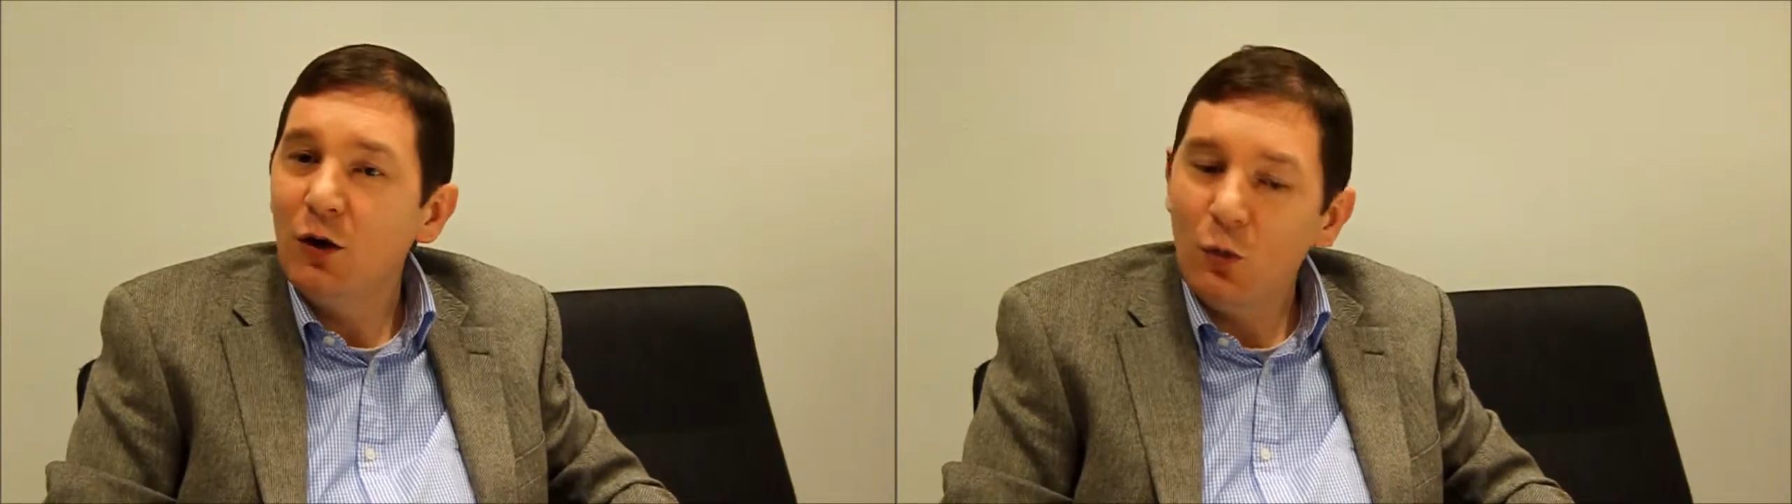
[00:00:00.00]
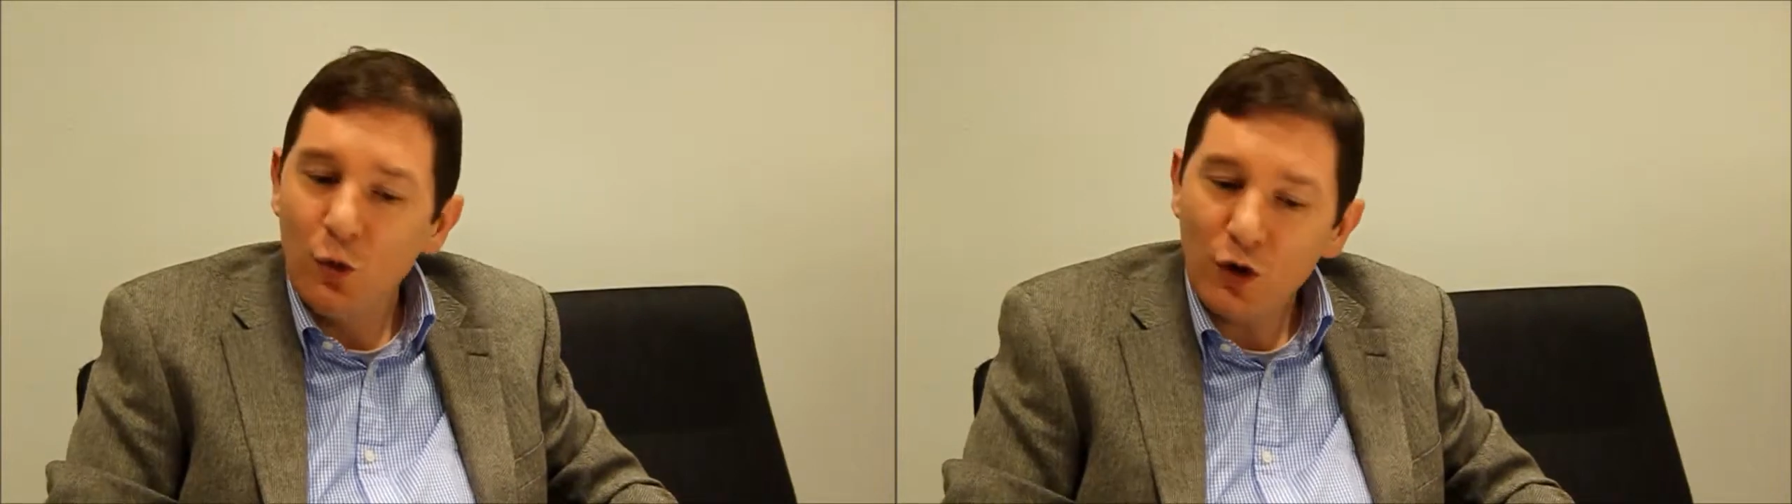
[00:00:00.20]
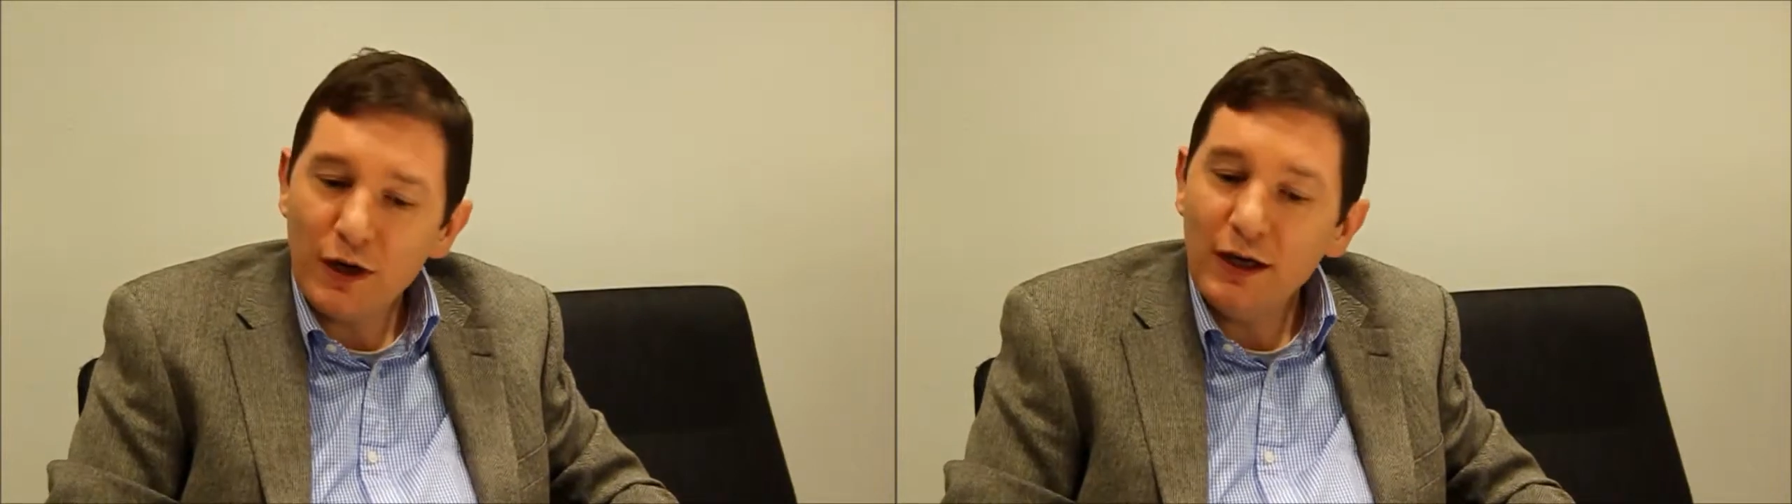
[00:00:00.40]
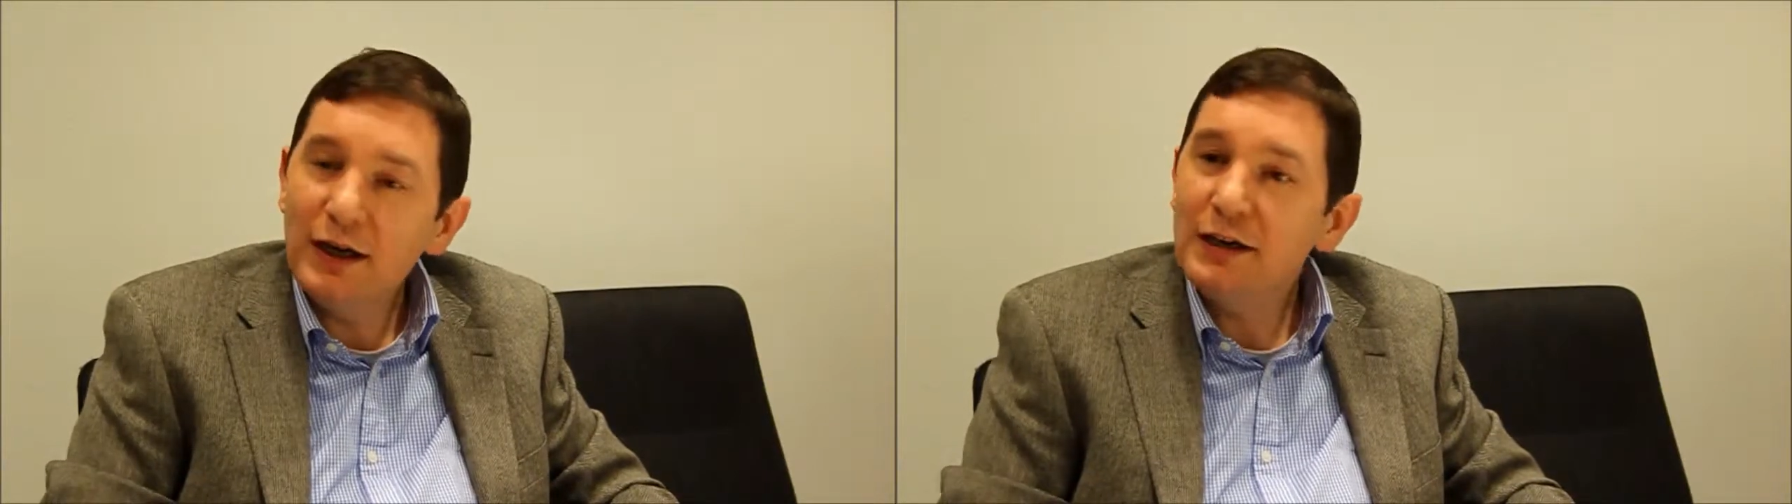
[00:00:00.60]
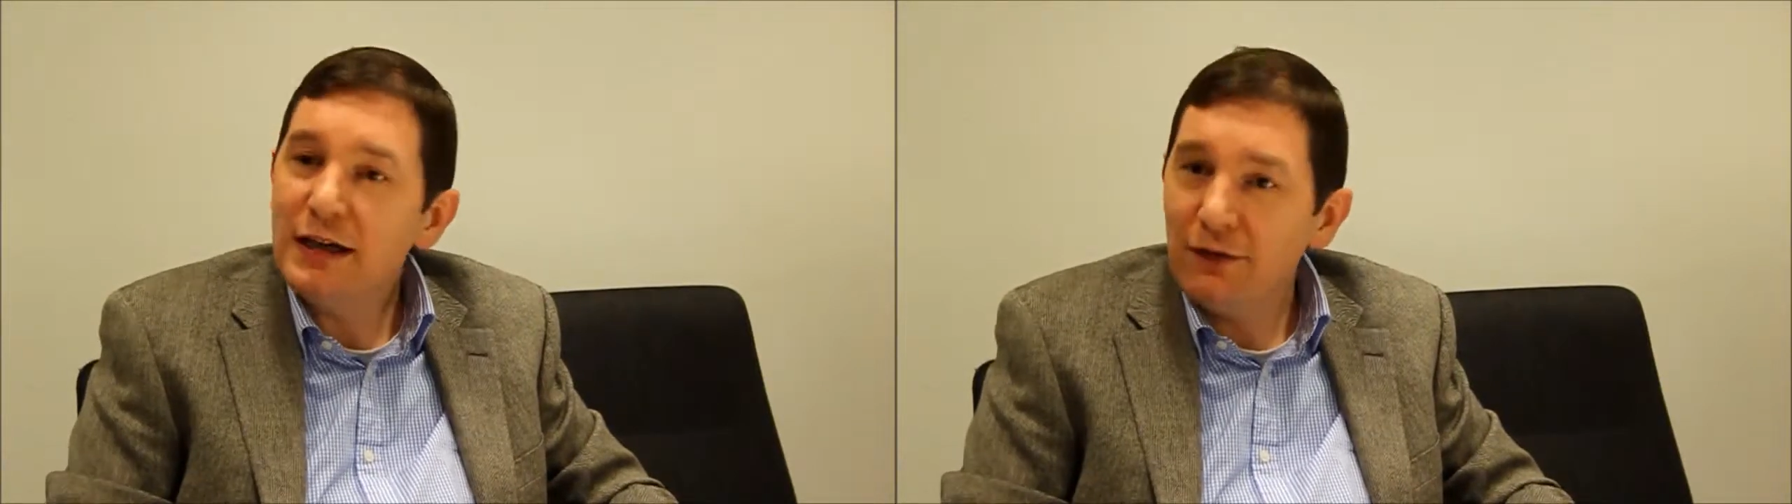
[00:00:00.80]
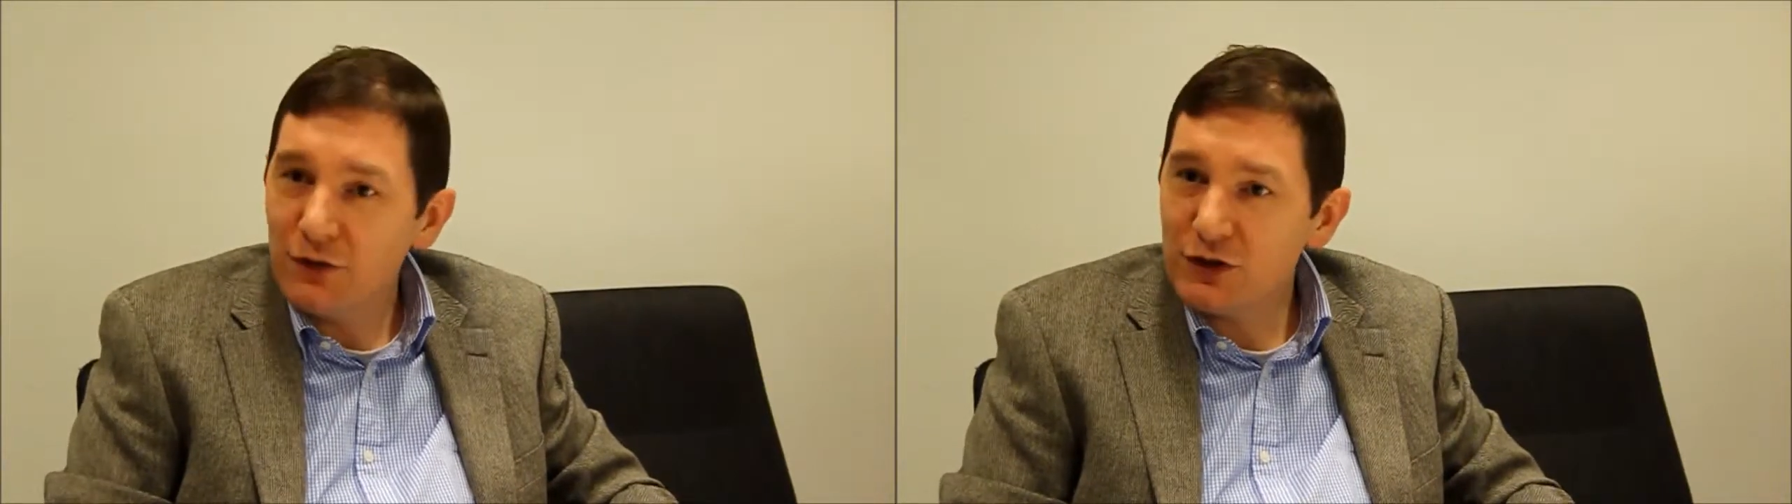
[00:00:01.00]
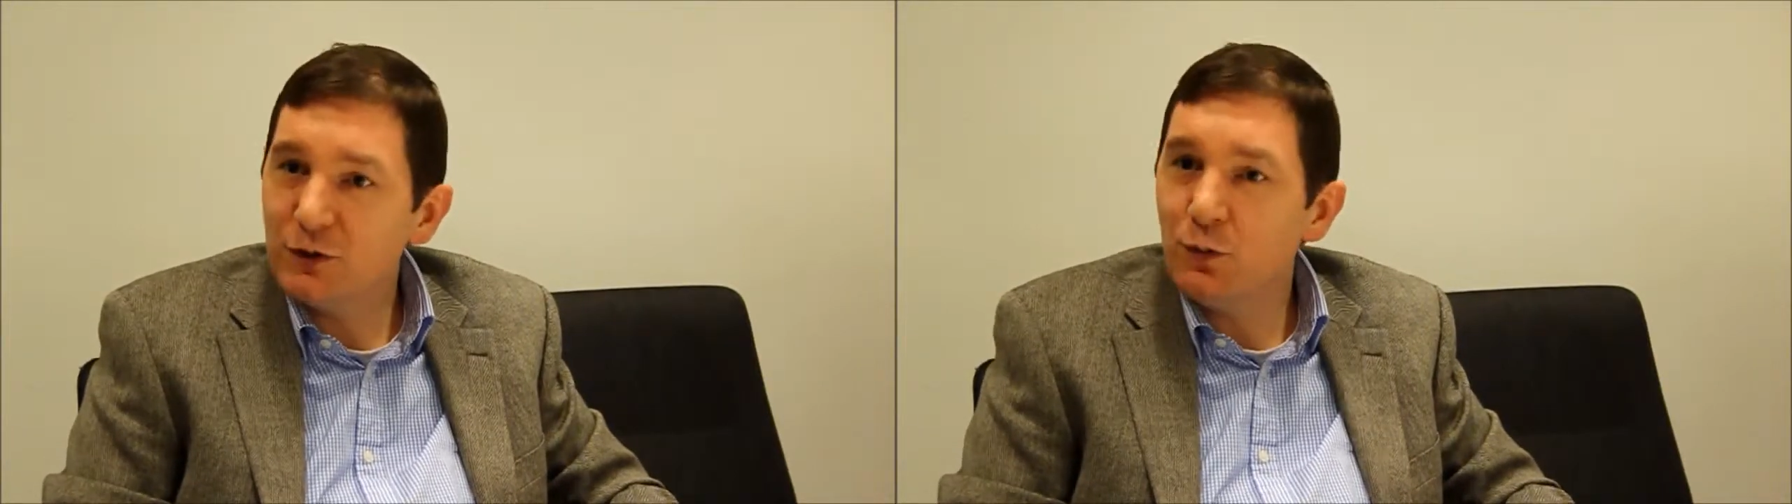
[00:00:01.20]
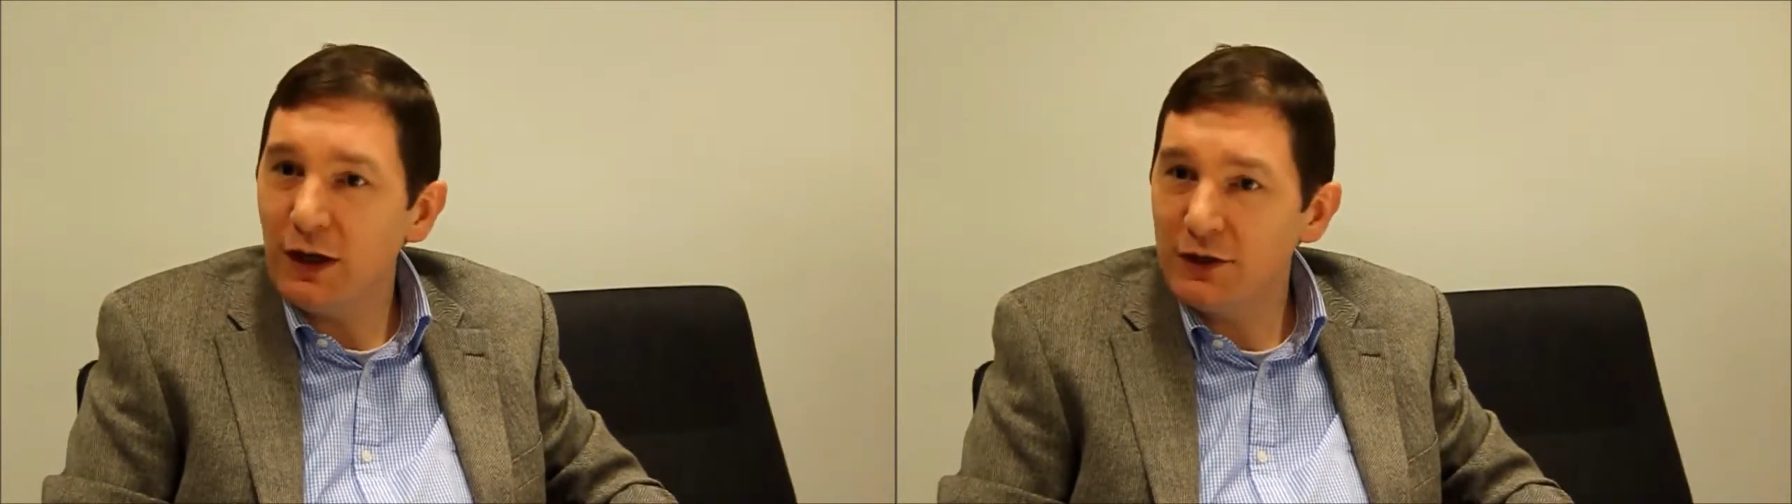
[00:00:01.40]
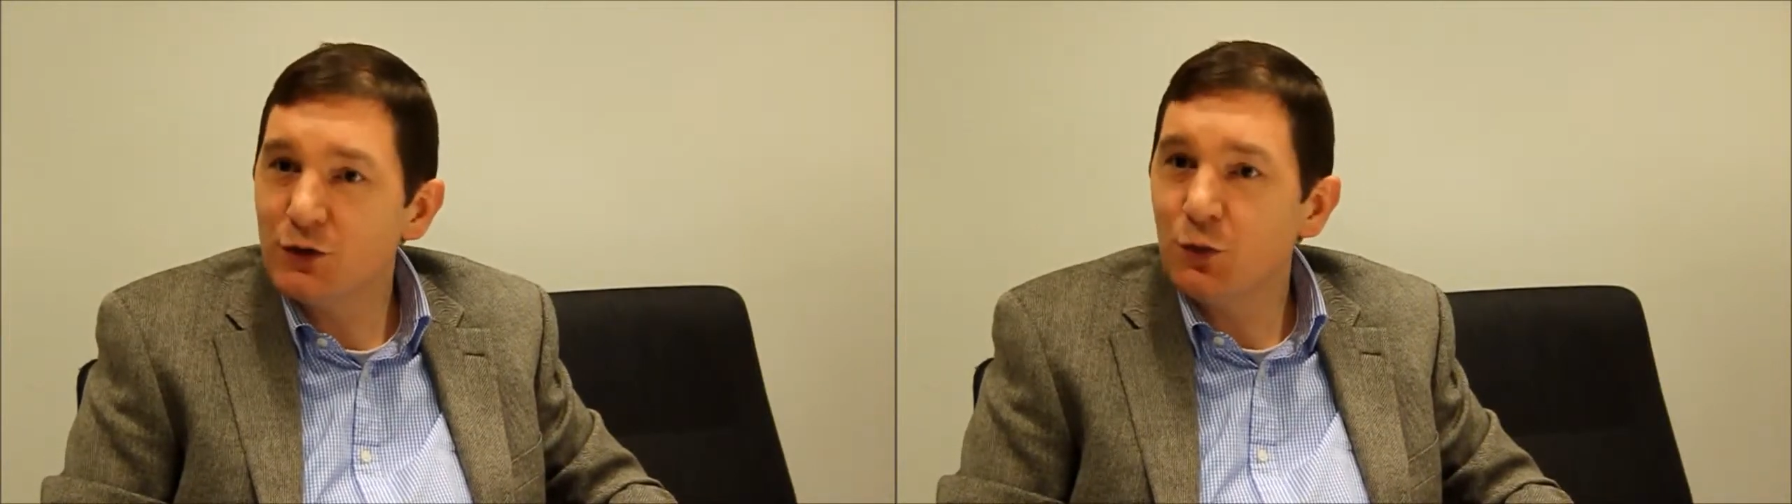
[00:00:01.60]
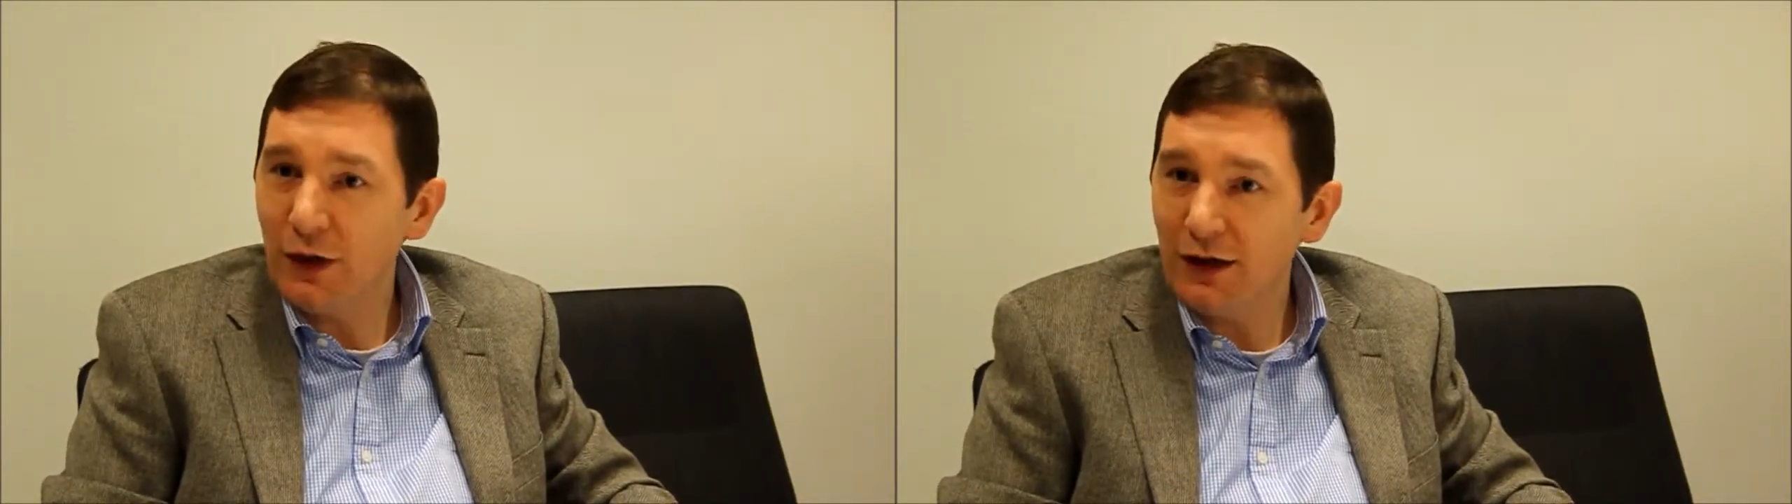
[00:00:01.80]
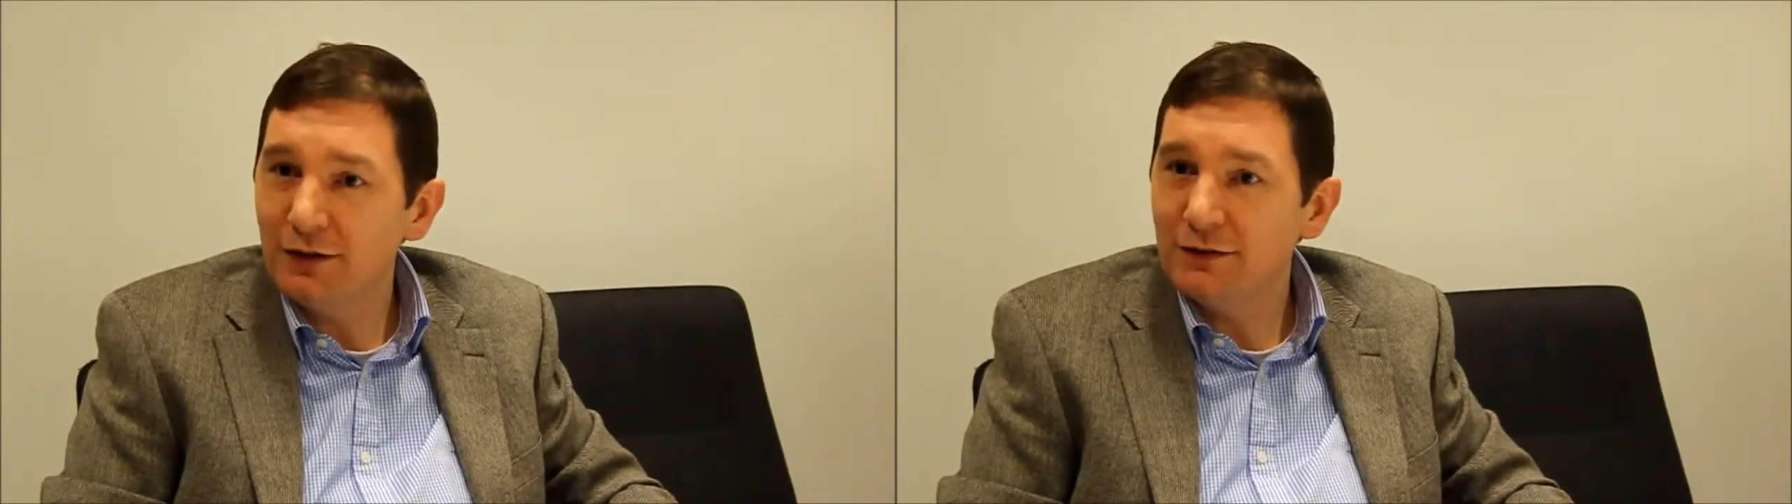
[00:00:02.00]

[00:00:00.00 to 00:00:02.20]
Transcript: Working in a deficit-based way,